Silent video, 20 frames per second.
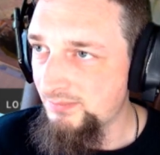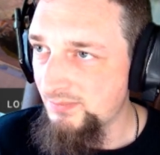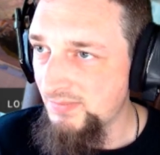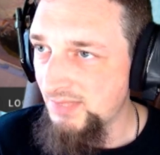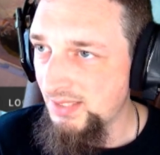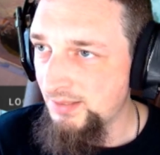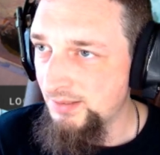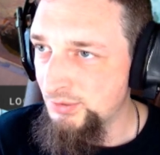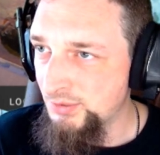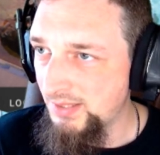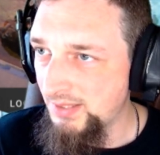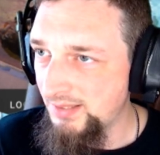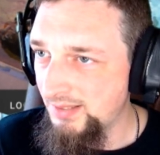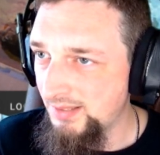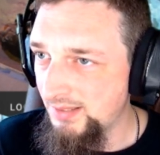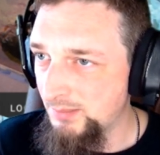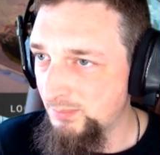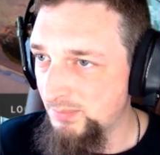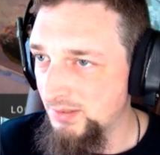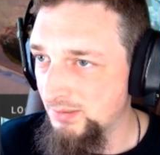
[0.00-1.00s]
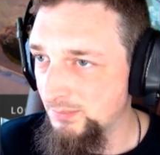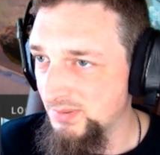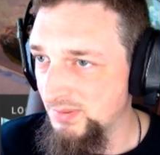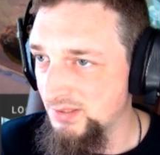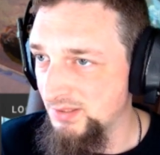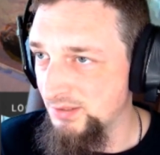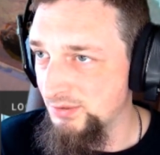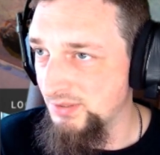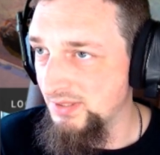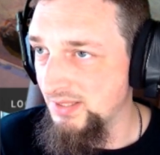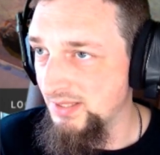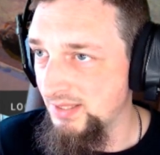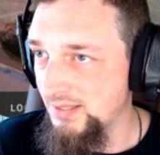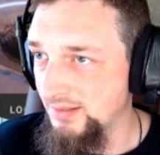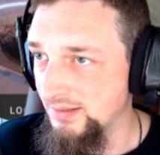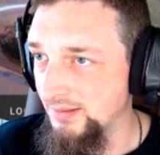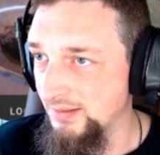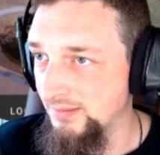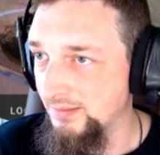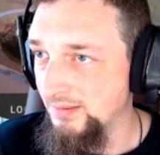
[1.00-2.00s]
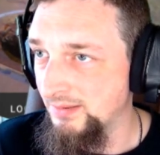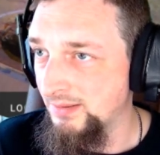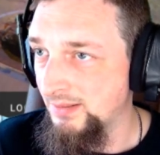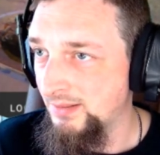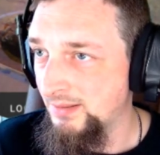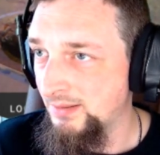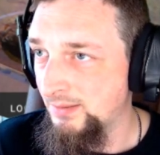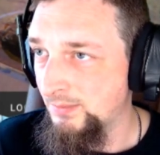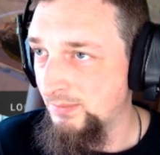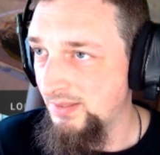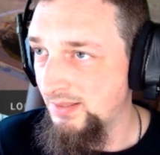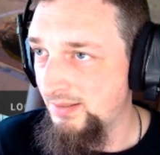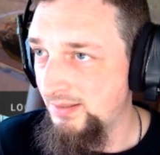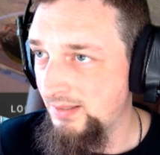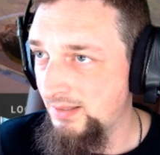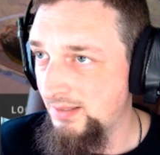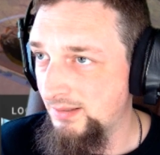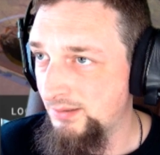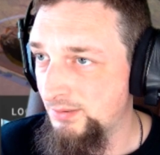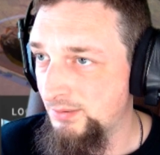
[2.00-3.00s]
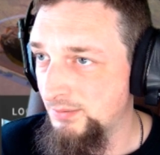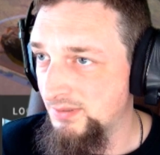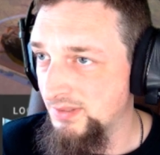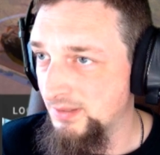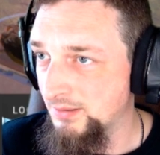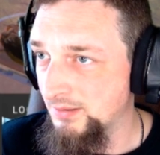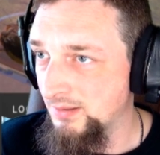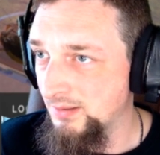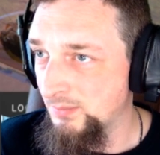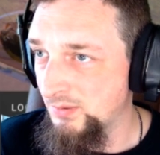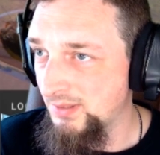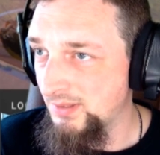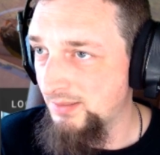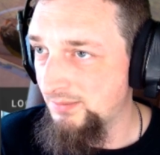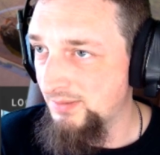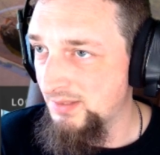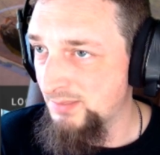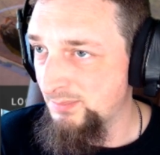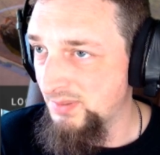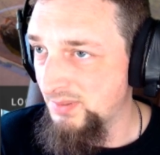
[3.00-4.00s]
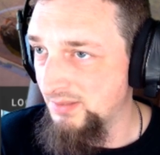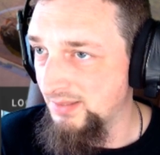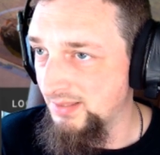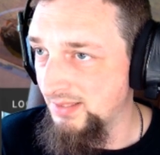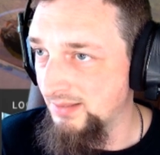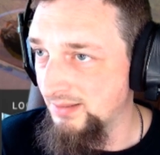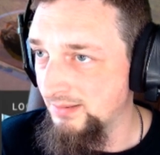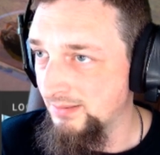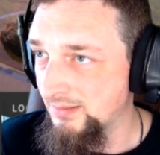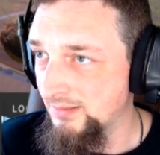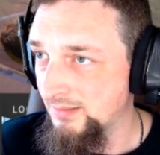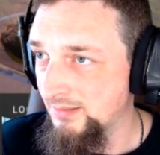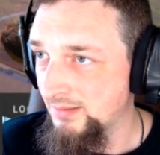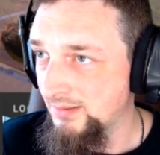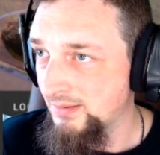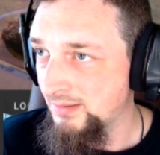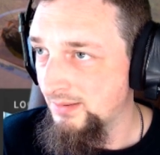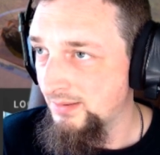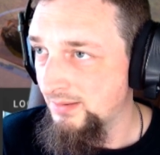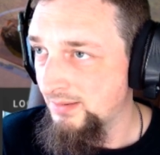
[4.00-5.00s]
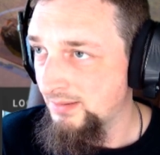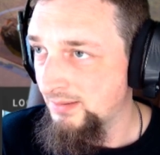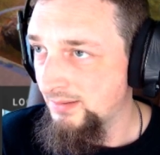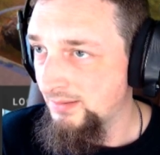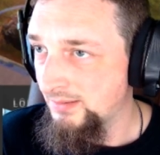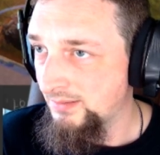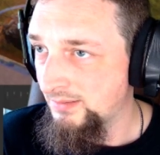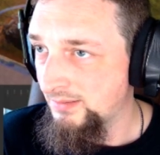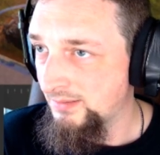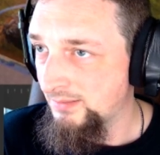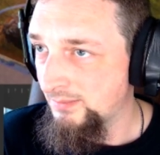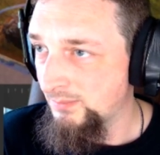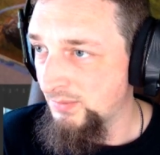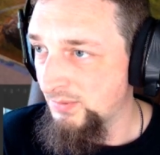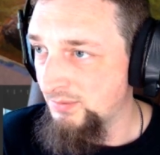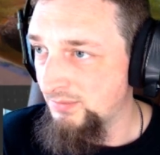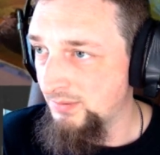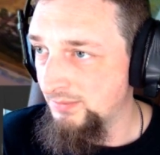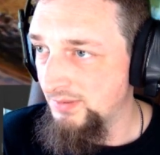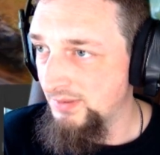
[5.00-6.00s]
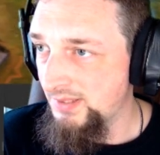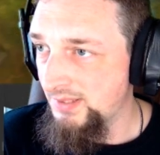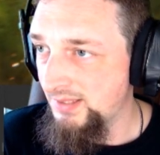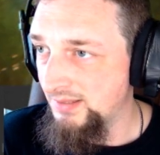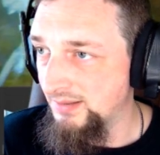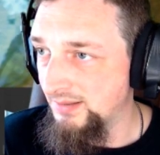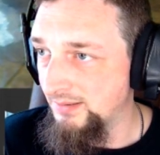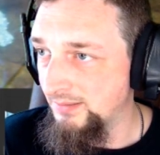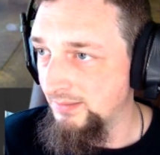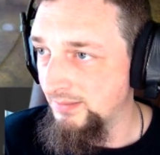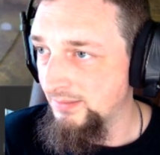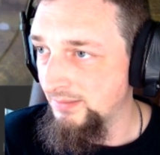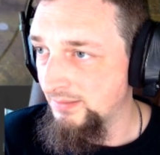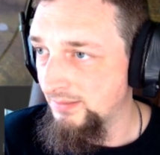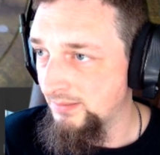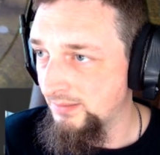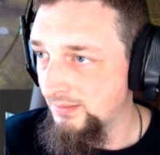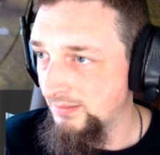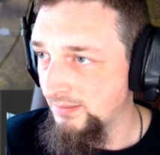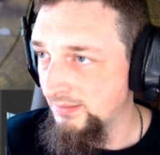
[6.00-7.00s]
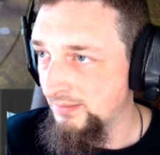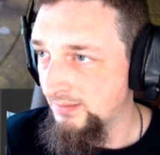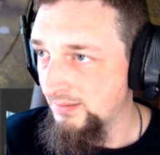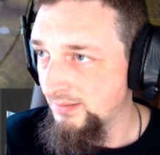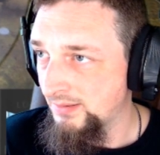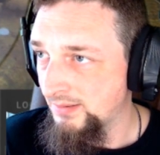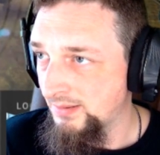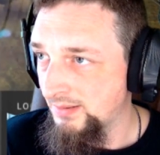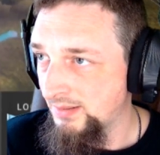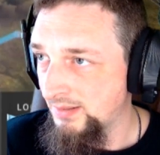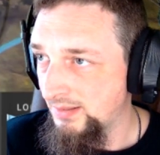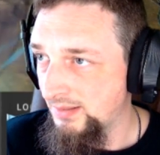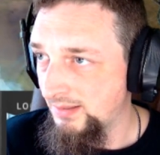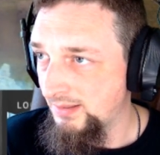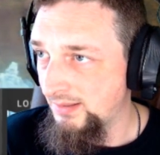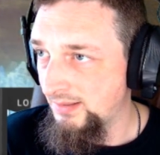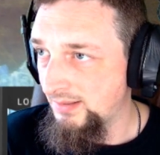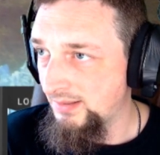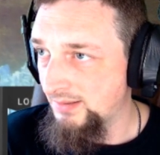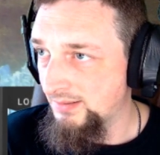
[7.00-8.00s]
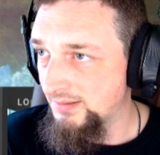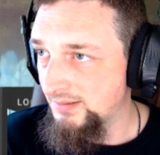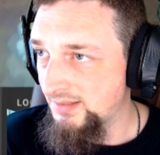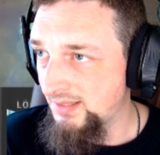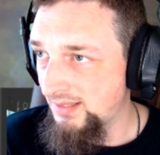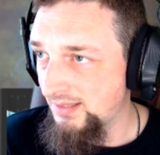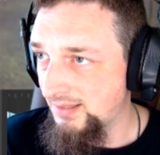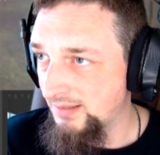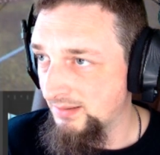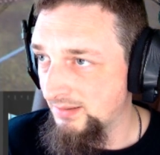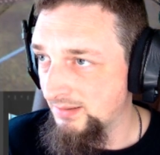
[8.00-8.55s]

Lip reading: trying to get a better position here. What I think I'll do is I'll come around this building, move over here, and then I'll attack